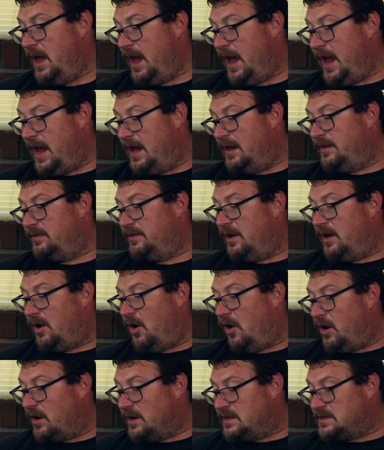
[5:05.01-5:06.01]
And the
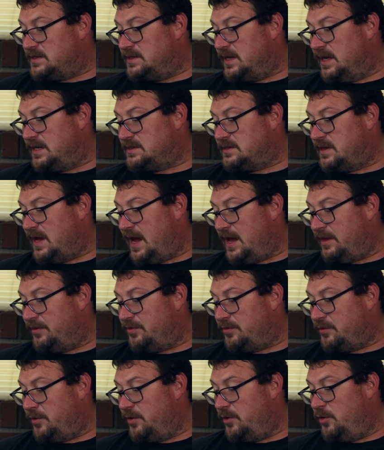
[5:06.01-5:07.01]
artist does that
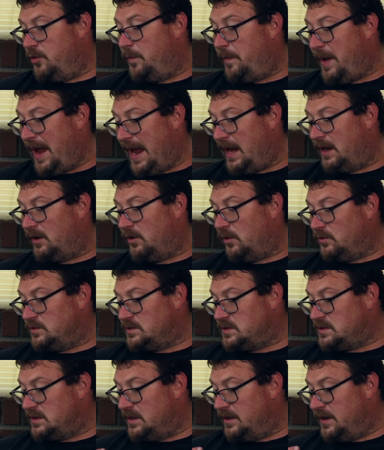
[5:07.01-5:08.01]
through
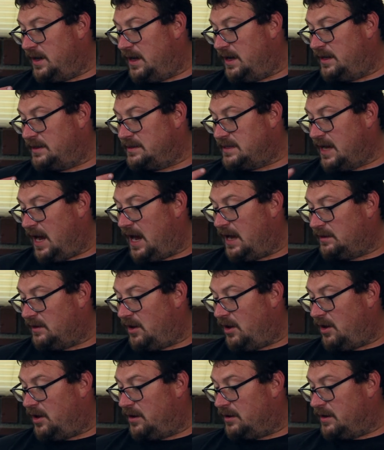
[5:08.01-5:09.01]
panels,
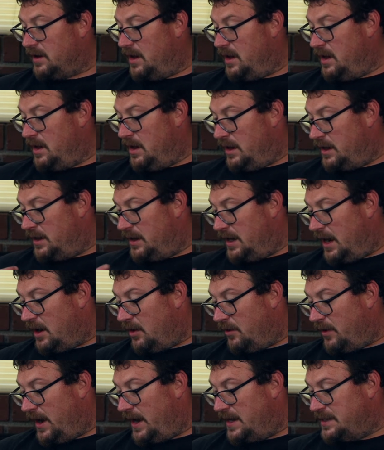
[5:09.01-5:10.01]
dialogue,
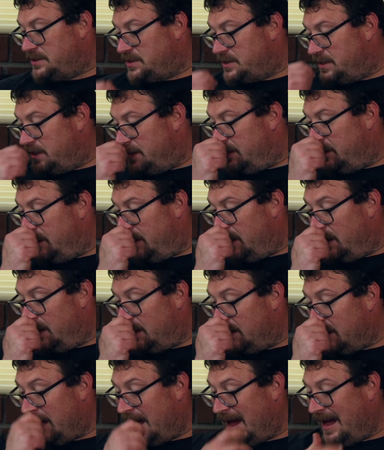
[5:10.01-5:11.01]
narration,
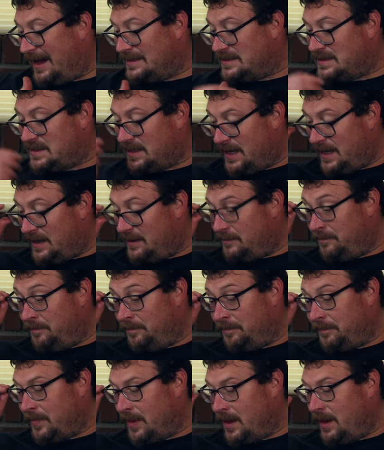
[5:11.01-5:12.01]
content,
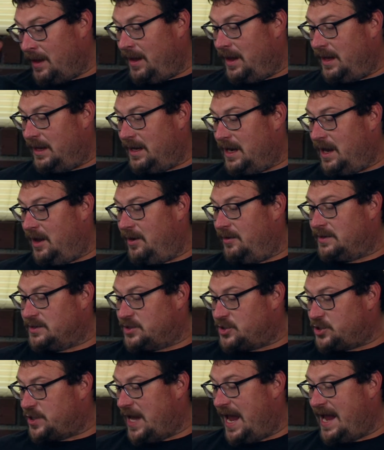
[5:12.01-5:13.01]

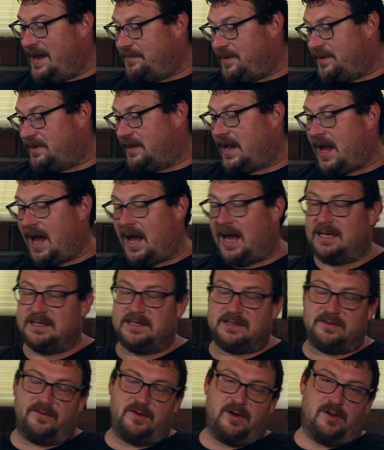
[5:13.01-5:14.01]
and shape, and the
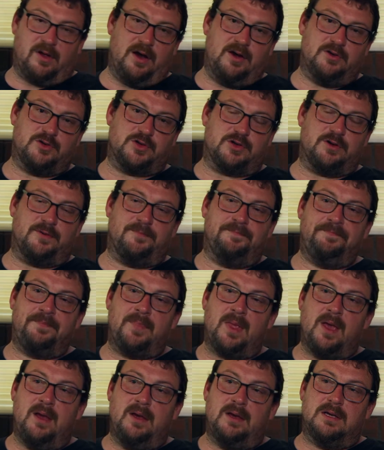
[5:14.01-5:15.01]
kinds of closure.
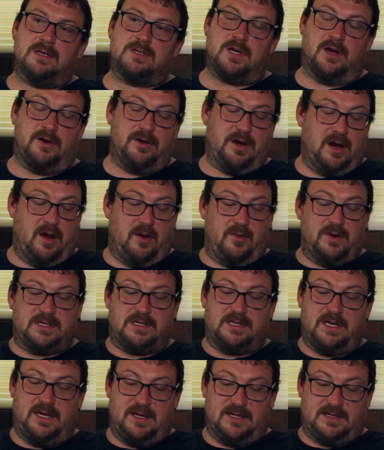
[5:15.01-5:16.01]
So, we
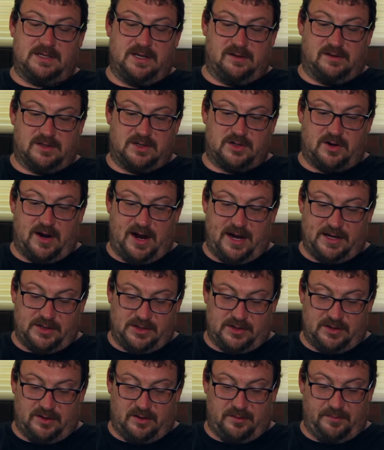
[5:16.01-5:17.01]
see this
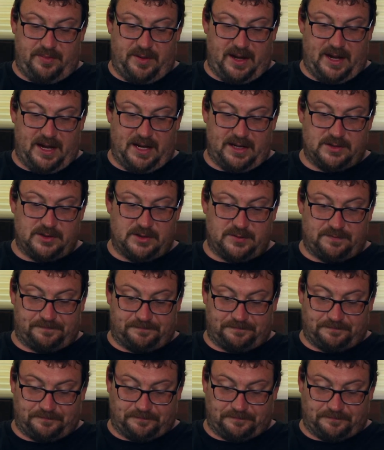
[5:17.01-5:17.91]
illustration on page